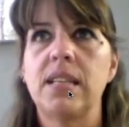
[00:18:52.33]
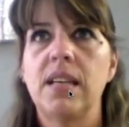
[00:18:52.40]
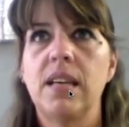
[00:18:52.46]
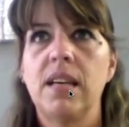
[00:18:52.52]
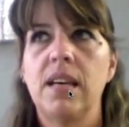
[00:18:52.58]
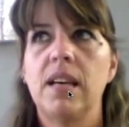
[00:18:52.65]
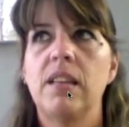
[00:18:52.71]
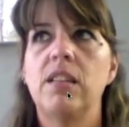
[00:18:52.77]

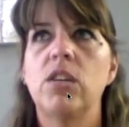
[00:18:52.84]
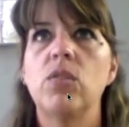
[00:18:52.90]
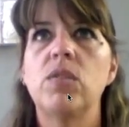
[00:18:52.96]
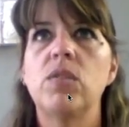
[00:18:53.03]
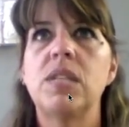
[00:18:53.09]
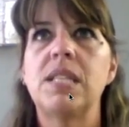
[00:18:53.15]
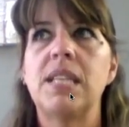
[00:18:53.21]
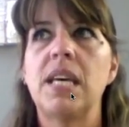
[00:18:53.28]
those
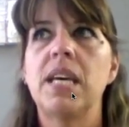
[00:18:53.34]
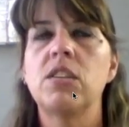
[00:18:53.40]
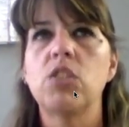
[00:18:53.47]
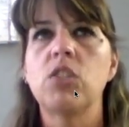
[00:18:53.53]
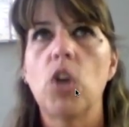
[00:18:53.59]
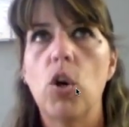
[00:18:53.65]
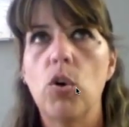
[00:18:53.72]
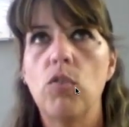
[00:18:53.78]
things
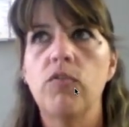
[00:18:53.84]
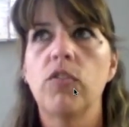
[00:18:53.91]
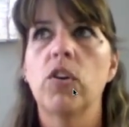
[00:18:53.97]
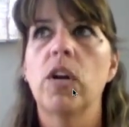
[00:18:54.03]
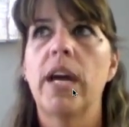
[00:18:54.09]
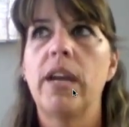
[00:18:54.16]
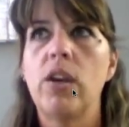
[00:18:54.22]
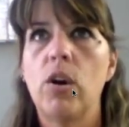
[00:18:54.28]

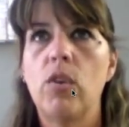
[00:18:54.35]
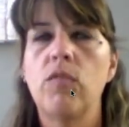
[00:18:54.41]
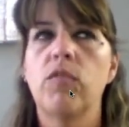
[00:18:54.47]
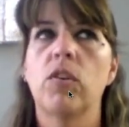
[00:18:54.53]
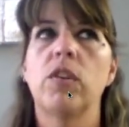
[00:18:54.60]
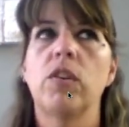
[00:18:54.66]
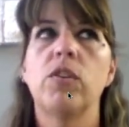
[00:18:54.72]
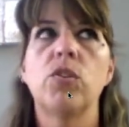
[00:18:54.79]
over and
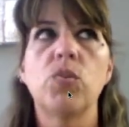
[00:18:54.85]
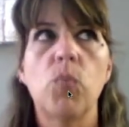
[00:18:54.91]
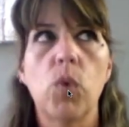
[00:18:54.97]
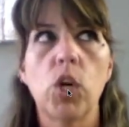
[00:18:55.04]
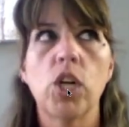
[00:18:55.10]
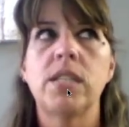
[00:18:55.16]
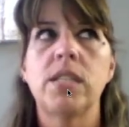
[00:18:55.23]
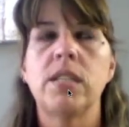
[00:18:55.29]
over, those
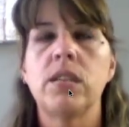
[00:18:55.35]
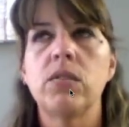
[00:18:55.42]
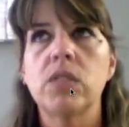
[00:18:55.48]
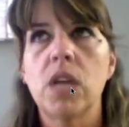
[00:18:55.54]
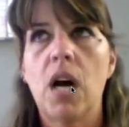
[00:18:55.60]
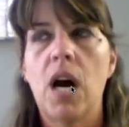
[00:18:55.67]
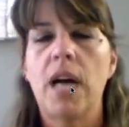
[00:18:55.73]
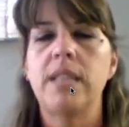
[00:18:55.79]
words and those
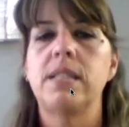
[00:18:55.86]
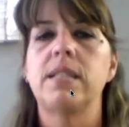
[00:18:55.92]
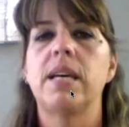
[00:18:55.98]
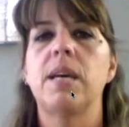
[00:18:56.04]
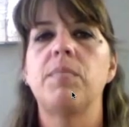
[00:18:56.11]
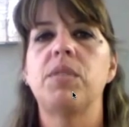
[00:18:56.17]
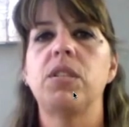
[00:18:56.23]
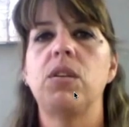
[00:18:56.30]

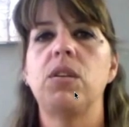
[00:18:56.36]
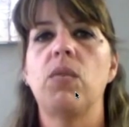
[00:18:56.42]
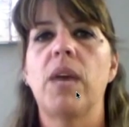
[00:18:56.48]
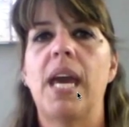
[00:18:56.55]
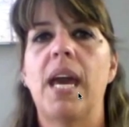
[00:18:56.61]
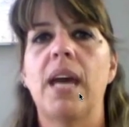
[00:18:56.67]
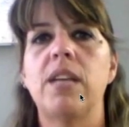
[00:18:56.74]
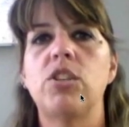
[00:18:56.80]
concepts. You
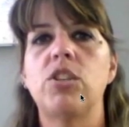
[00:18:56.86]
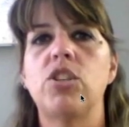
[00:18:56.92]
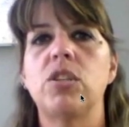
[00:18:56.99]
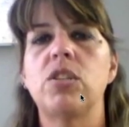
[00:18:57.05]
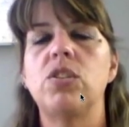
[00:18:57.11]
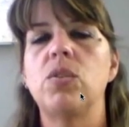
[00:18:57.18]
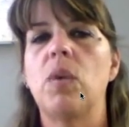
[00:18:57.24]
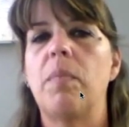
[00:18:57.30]
can't just
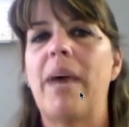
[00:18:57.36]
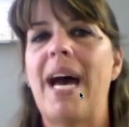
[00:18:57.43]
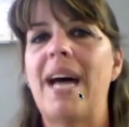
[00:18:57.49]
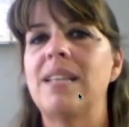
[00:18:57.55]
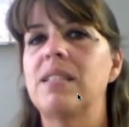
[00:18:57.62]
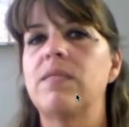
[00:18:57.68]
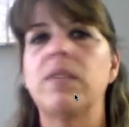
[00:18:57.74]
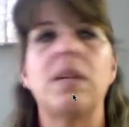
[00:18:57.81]
do it
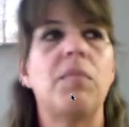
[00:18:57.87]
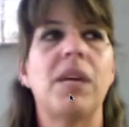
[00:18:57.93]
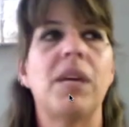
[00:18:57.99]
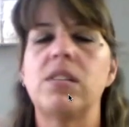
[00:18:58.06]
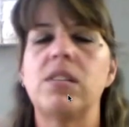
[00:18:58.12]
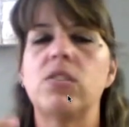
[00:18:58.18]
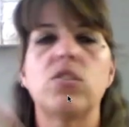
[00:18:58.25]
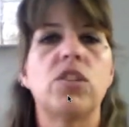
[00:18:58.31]
passively because
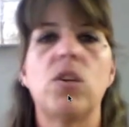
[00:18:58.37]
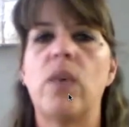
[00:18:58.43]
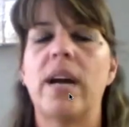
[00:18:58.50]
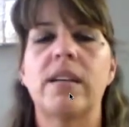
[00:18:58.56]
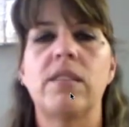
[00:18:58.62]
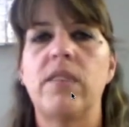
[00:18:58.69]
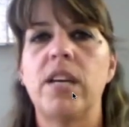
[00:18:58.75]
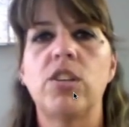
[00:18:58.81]
there's no
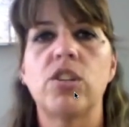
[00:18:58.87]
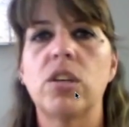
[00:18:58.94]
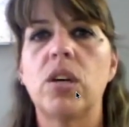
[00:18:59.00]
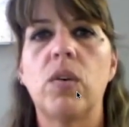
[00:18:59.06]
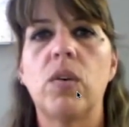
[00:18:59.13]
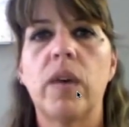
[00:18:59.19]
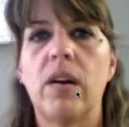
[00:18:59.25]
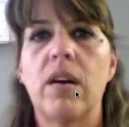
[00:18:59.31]
activation
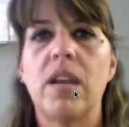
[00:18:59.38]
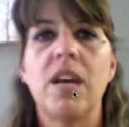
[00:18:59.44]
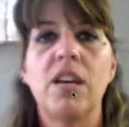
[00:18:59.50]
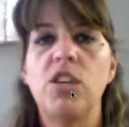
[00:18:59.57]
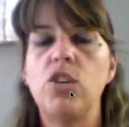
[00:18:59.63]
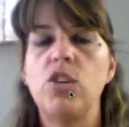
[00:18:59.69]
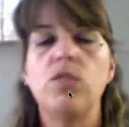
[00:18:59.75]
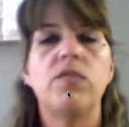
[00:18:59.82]
going on.
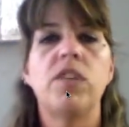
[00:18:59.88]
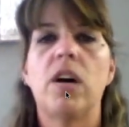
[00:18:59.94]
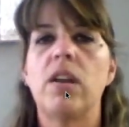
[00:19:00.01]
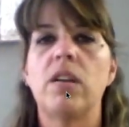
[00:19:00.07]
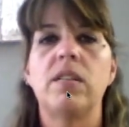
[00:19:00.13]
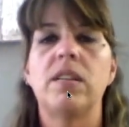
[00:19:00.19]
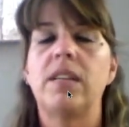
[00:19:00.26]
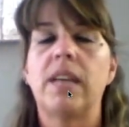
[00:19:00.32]

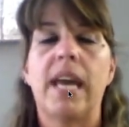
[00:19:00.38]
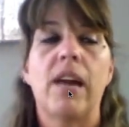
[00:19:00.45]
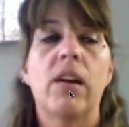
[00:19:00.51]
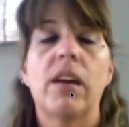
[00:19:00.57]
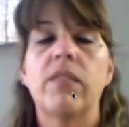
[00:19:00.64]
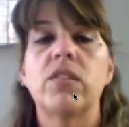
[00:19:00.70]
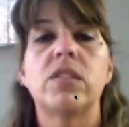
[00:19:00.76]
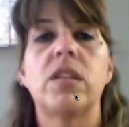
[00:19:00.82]
The
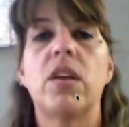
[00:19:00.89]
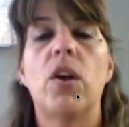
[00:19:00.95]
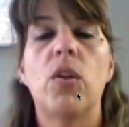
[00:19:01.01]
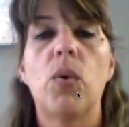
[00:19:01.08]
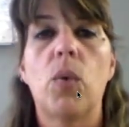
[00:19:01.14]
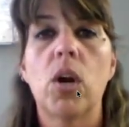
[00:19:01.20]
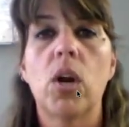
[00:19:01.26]
caregiver's done all the work.